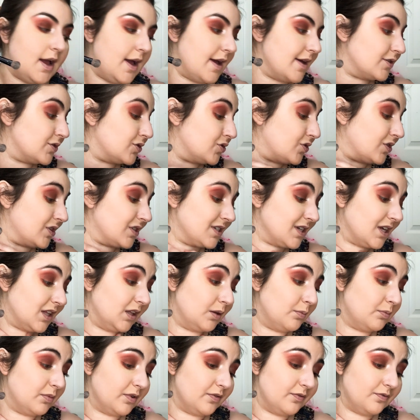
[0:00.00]
As you can
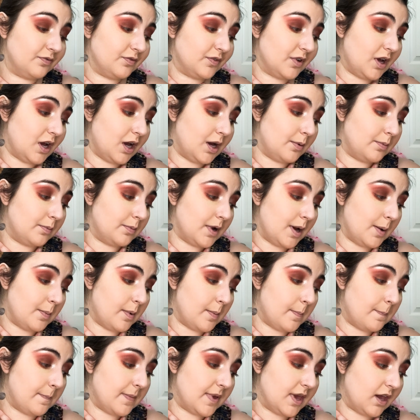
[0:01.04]
tell, I'm
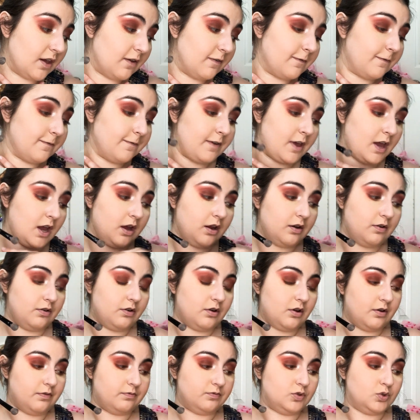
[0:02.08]
a big
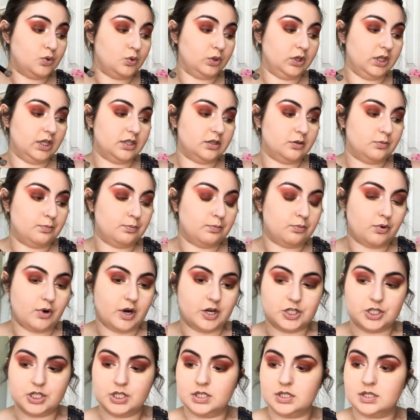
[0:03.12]
fan of dual-ended
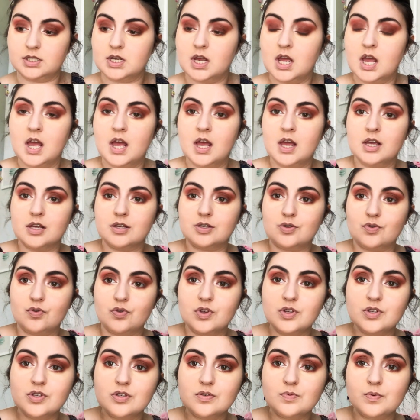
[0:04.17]
brushes. So
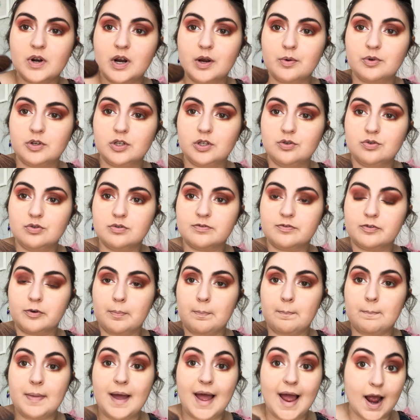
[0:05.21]
this is what I would use for
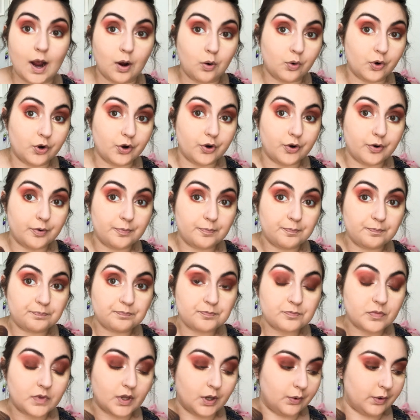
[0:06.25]
powder,
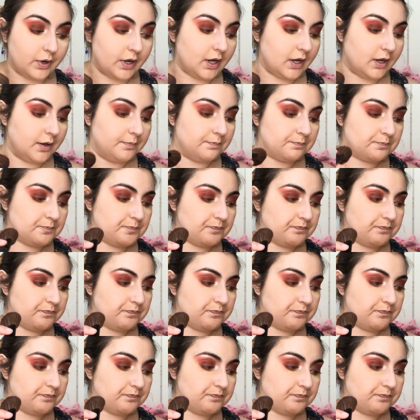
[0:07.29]
okay?